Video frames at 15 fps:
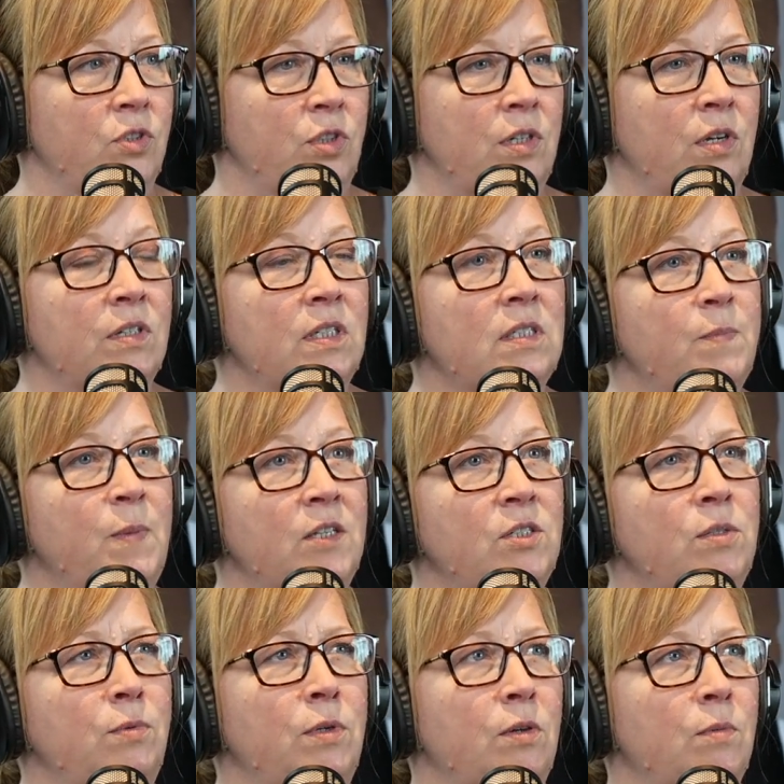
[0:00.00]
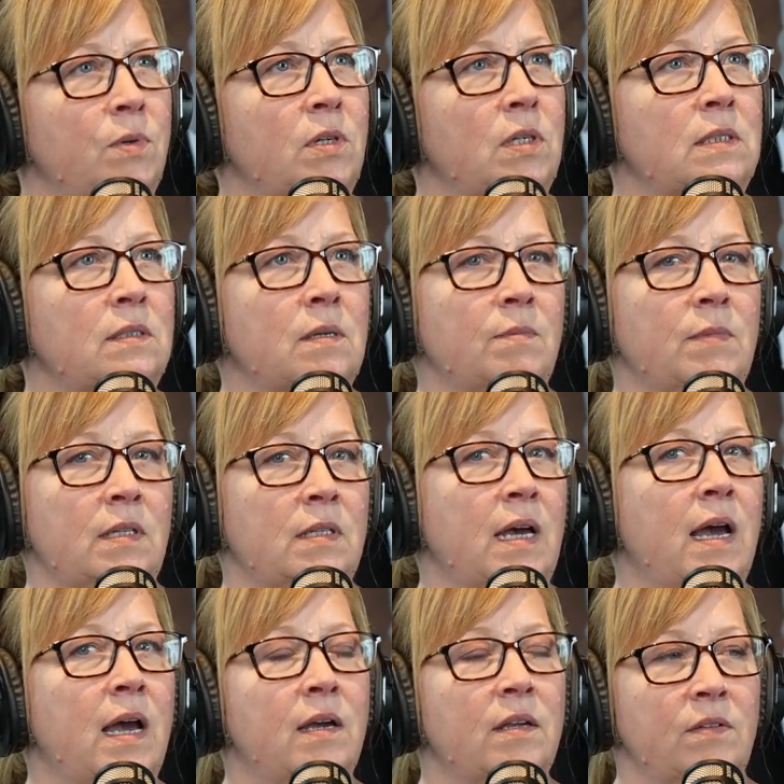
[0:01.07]
and especially when you're building something
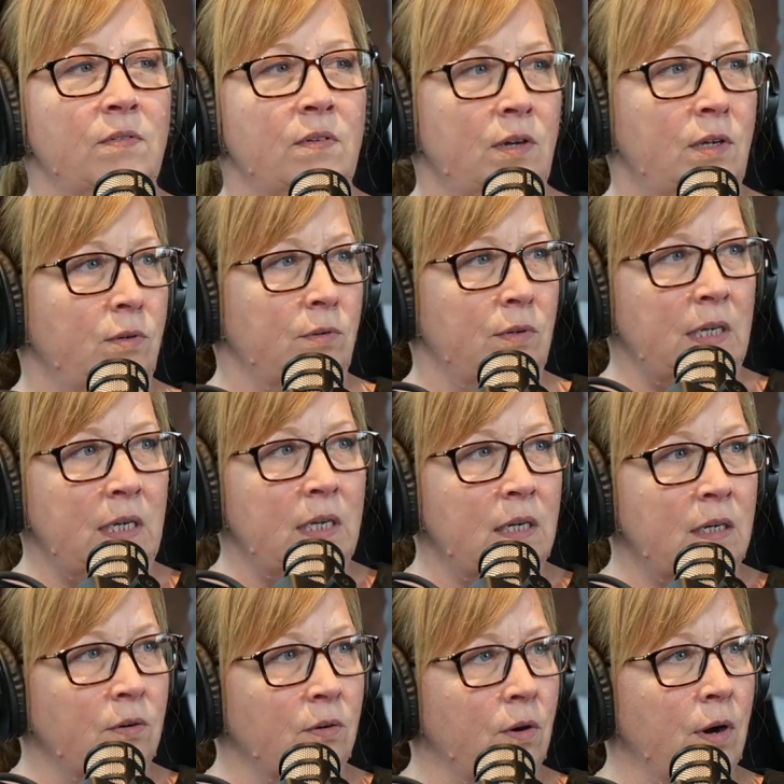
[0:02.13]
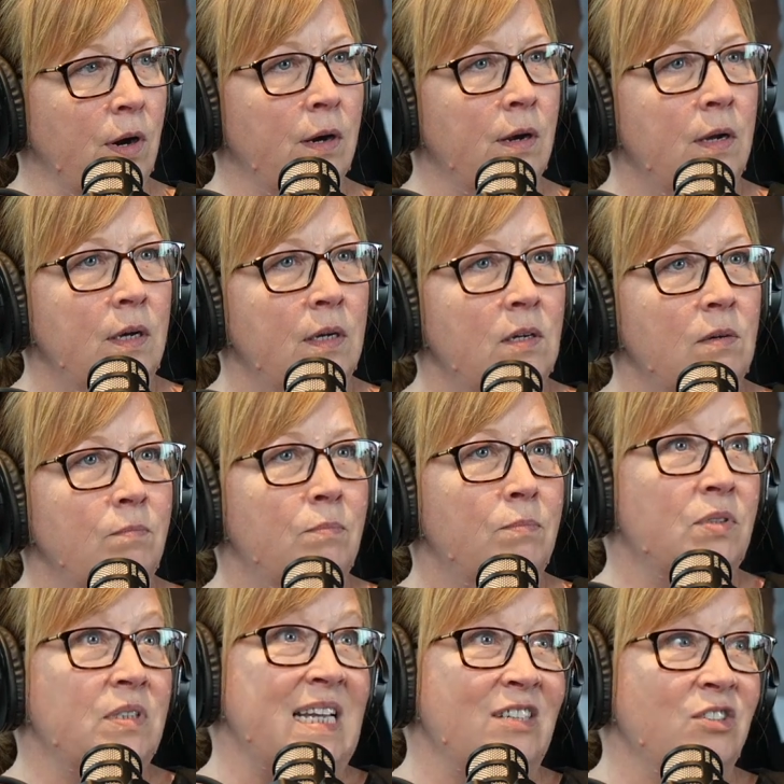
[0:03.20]
that is very unique or
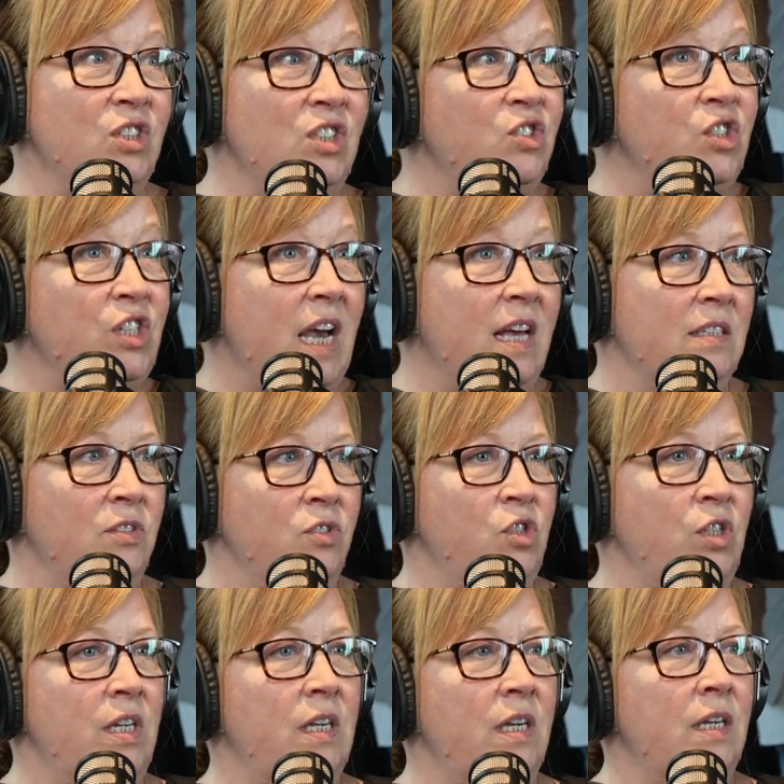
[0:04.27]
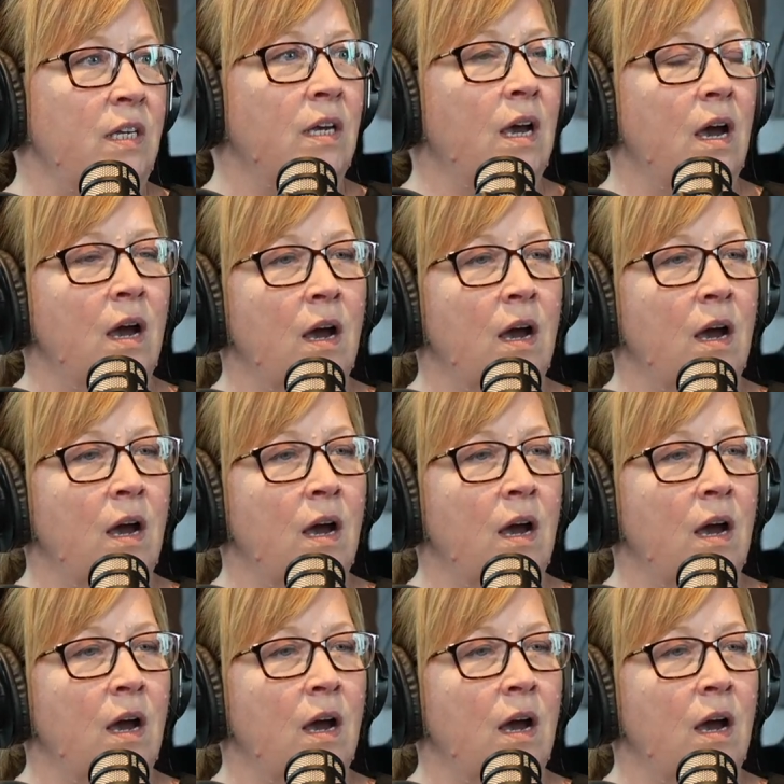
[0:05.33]
potentially challenging.